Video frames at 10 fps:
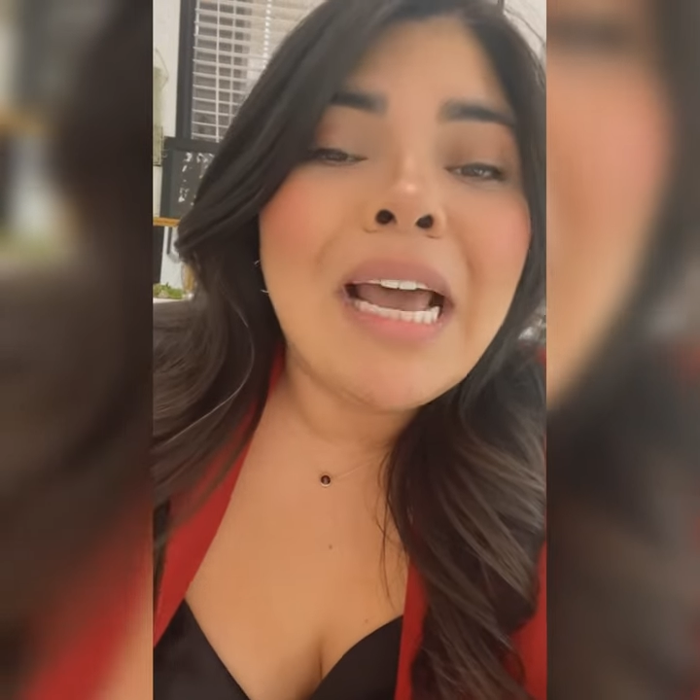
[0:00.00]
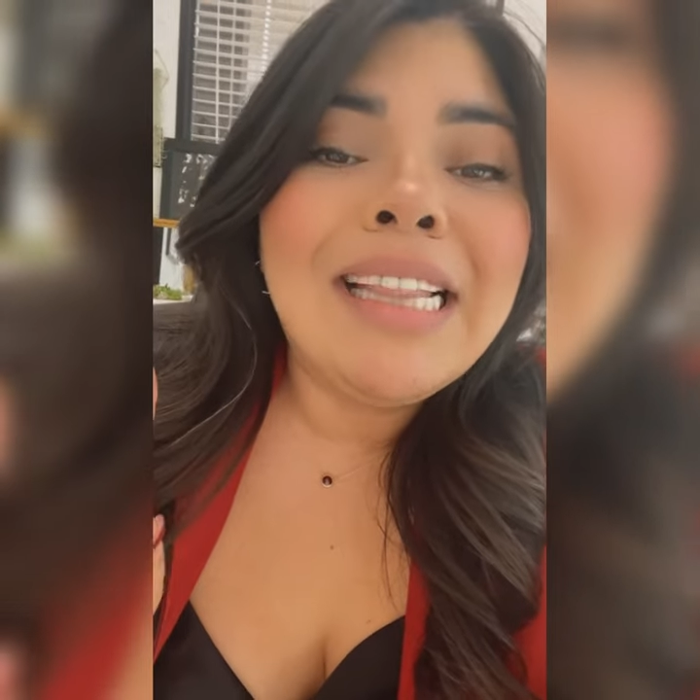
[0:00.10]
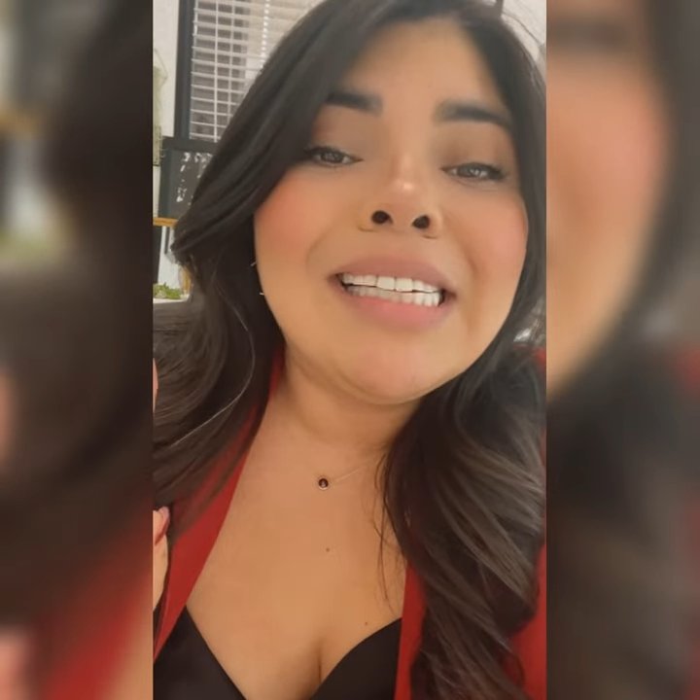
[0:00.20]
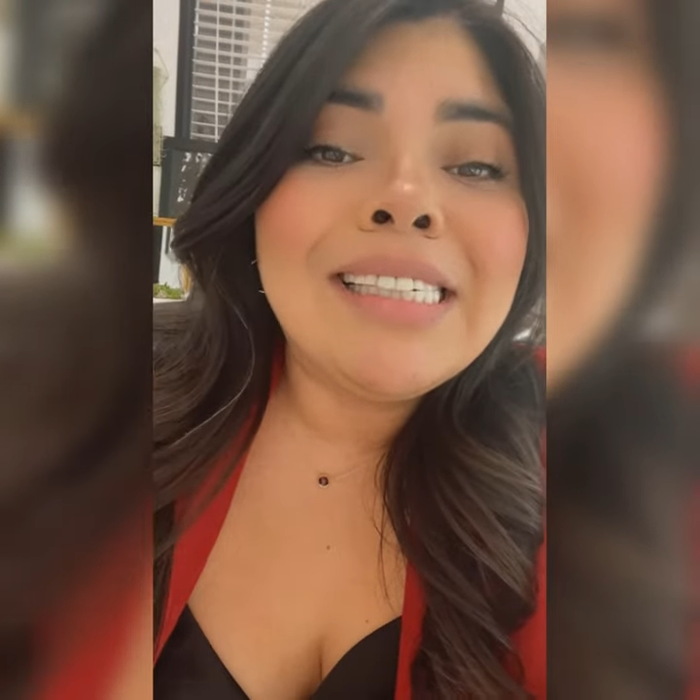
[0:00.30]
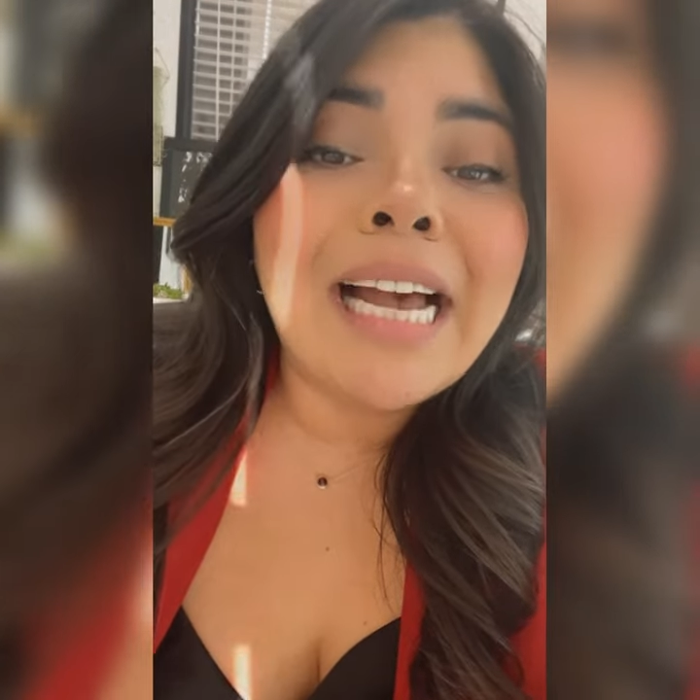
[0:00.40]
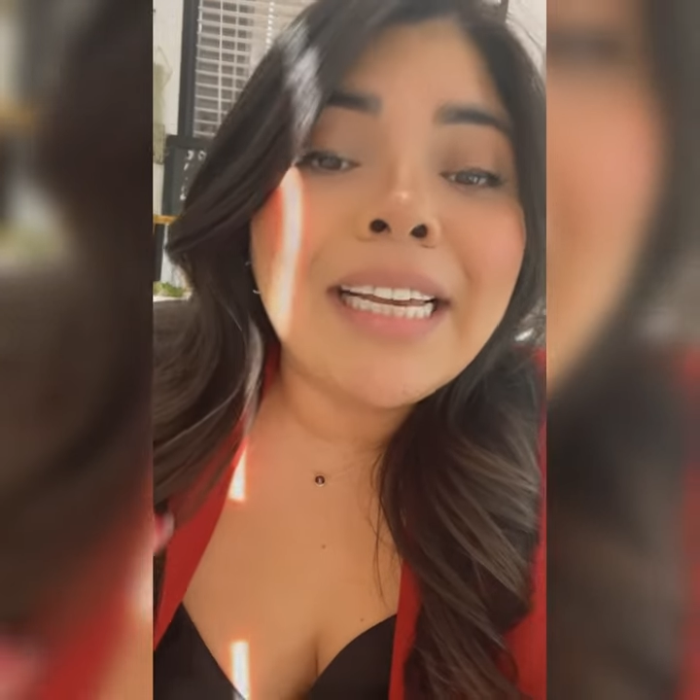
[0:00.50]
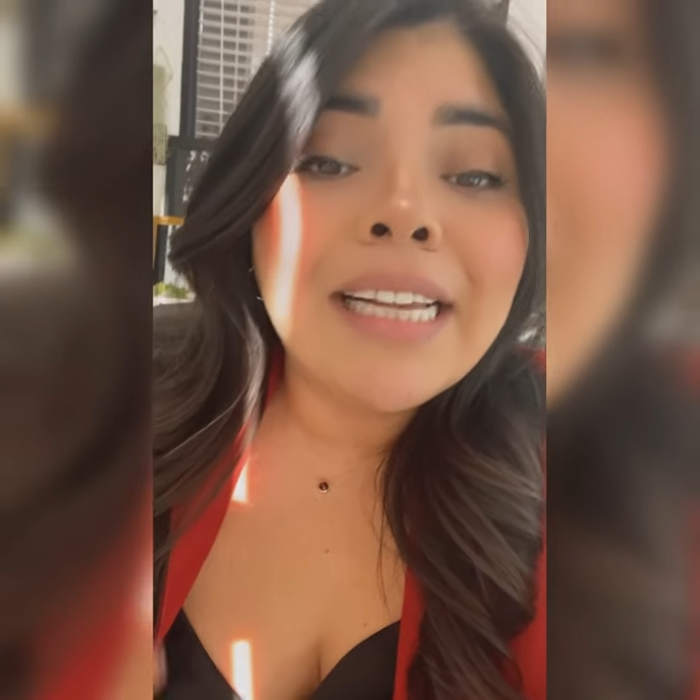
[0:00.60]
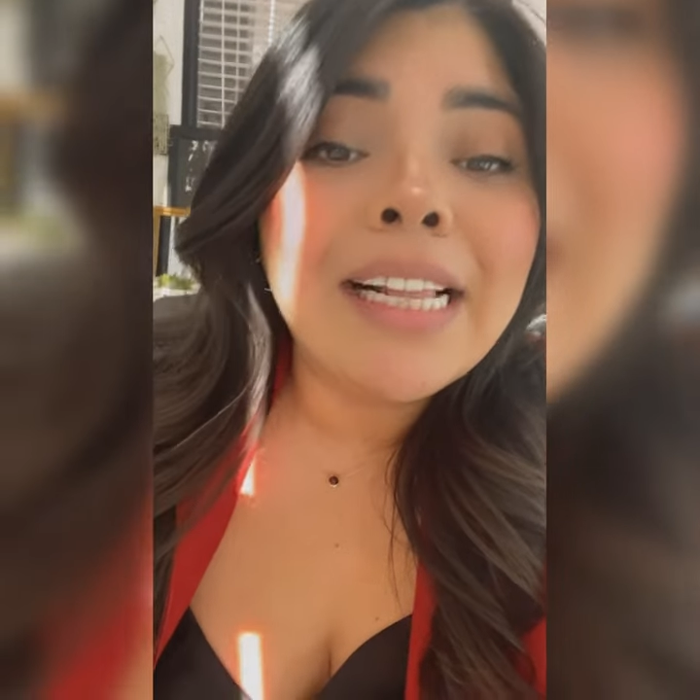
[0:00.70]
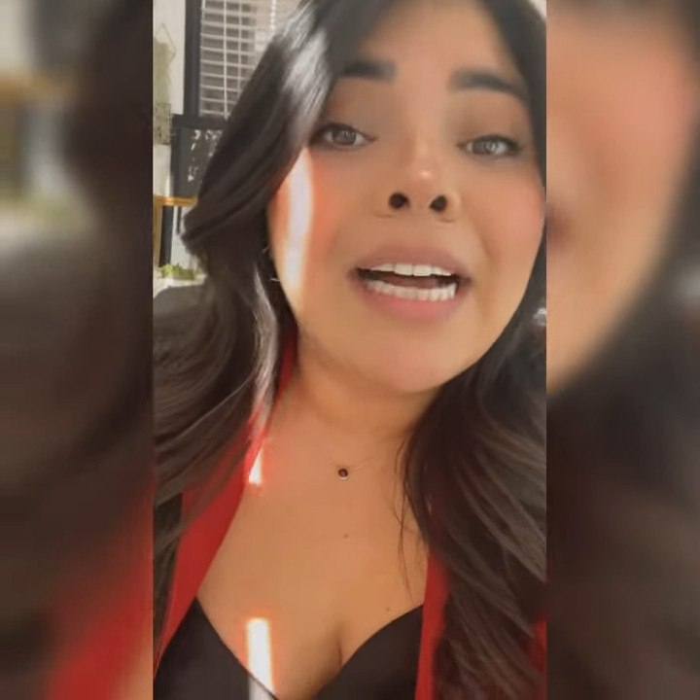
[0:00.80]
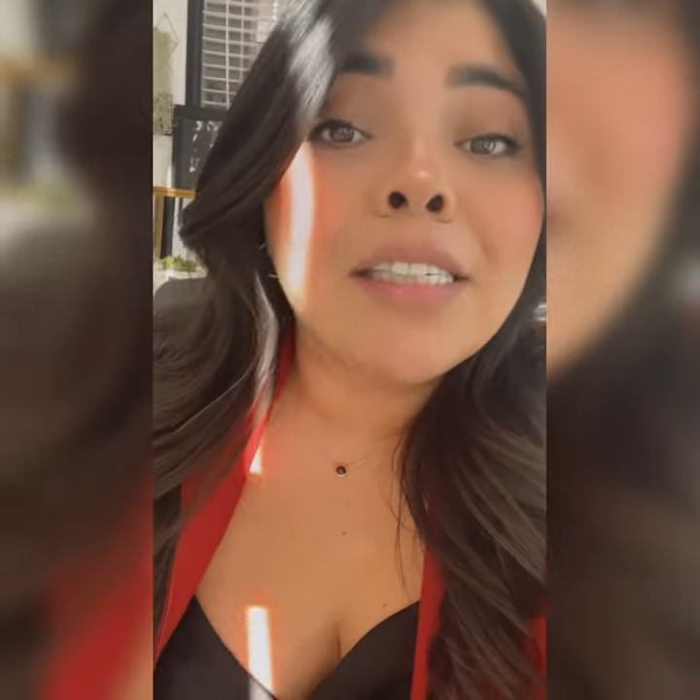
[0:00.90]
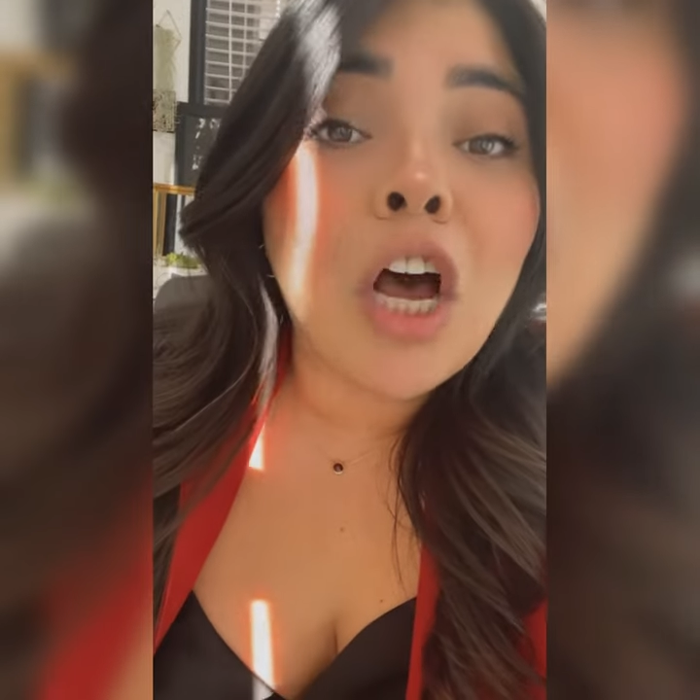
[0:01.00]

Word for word: And the second class